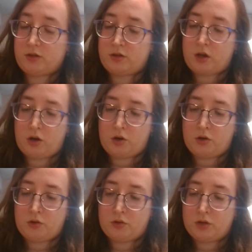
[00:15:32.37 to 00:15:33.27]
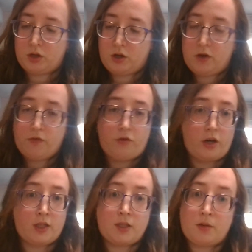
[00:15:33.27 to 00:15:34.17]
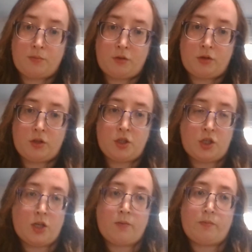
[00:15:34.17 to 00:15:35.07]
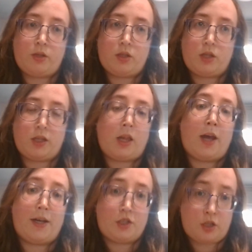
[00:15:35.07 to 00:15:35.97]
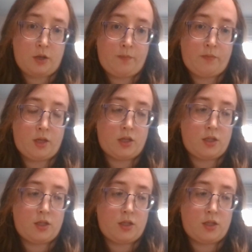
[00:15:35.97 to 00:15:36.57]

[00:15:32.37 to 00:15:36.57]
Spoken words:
So, for example, gym, like the last gym,